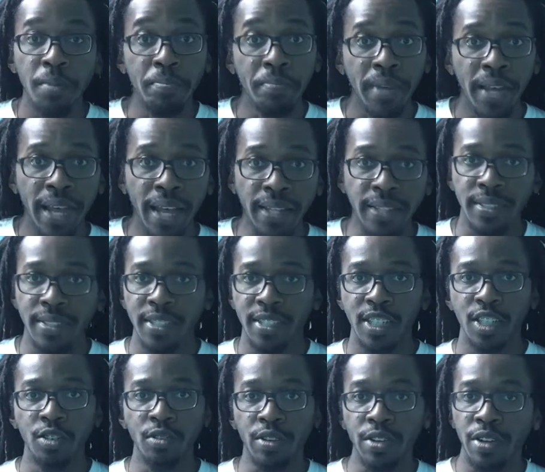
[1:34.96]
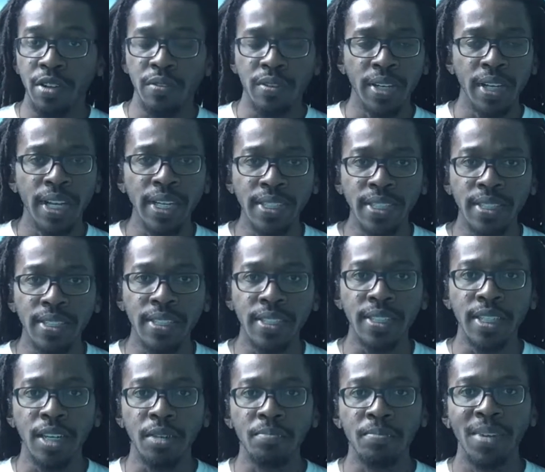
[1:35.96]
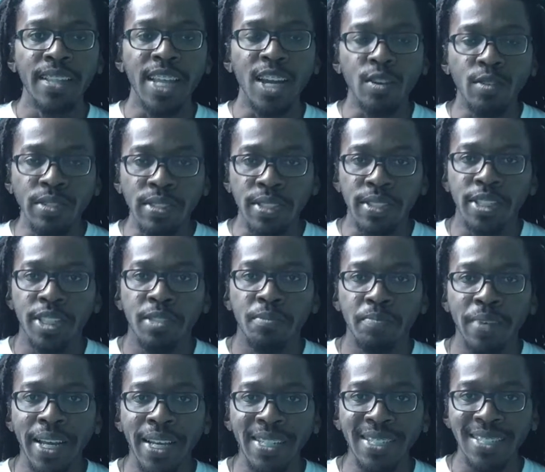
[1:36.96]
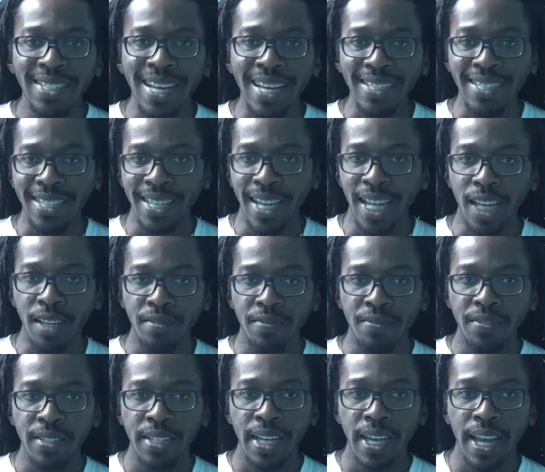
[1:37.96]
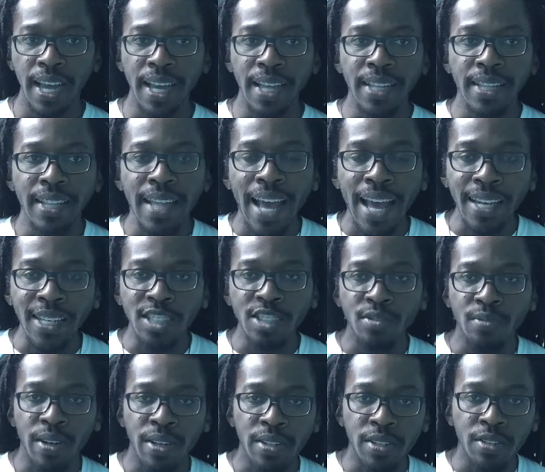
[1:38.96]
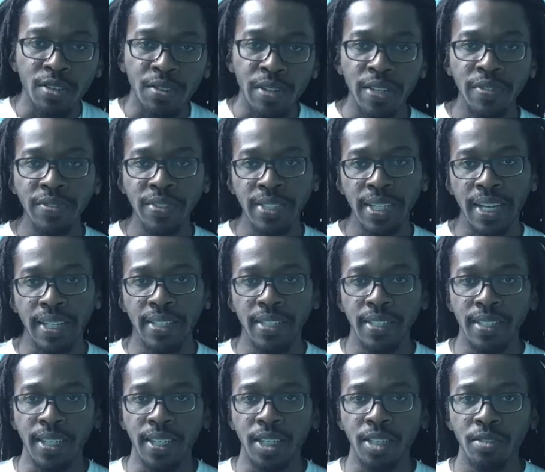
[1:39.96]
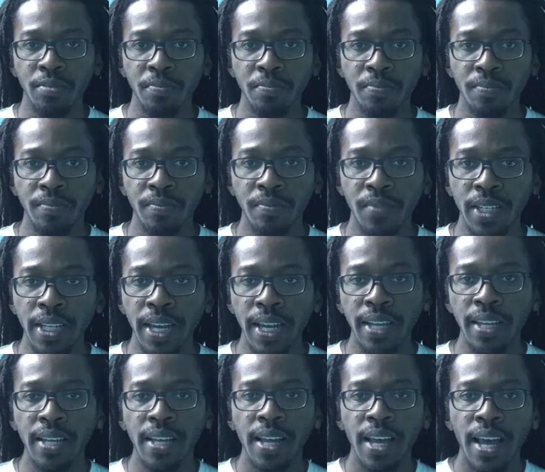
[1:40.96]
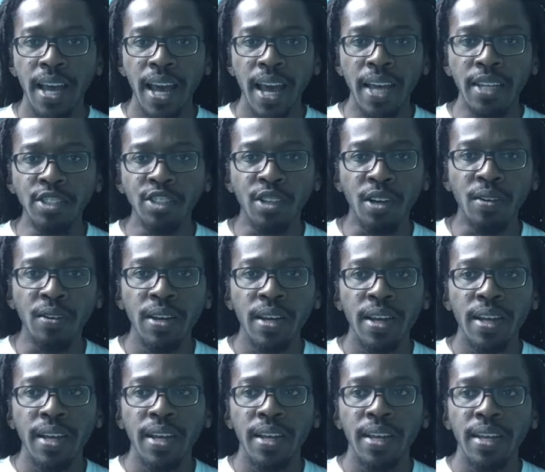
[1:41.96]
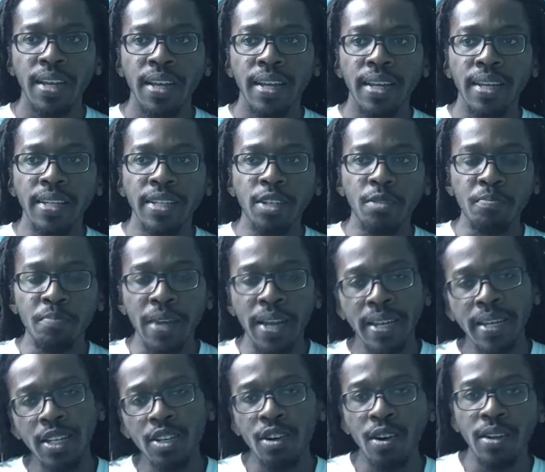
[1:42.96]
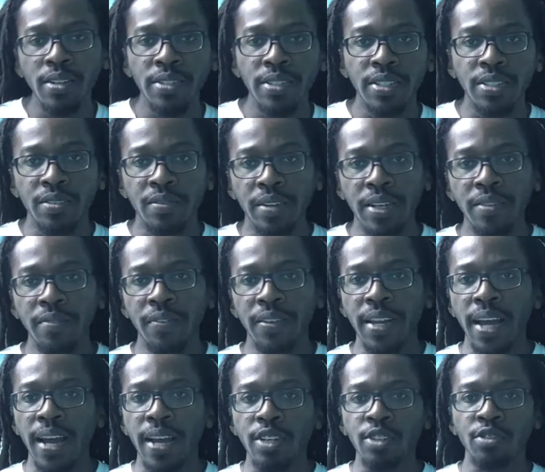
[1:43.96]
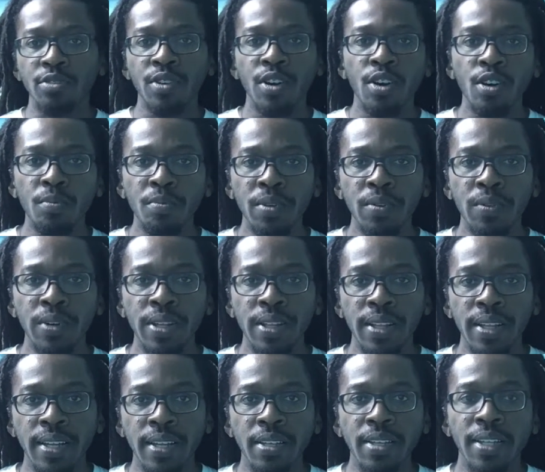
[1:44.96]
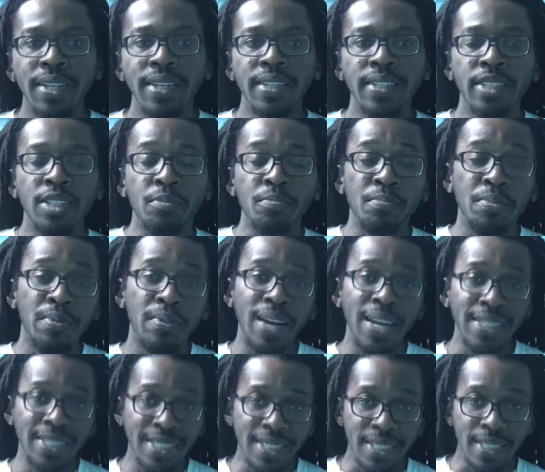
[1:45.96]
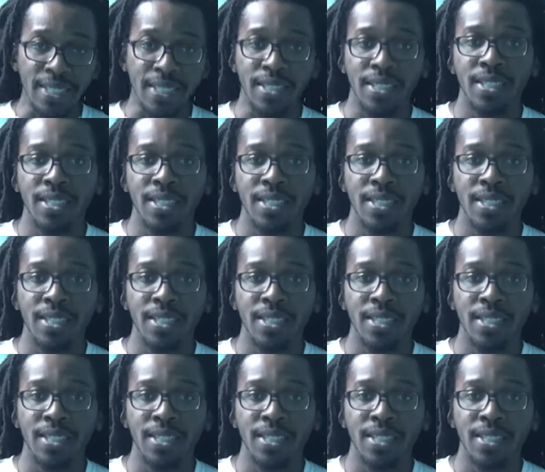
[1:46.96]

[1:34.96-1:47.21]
pet or your relationship. There is a space that's left, and that is where the grief sets in. Okay? And so depending on your grief and how you're coping with it, depression,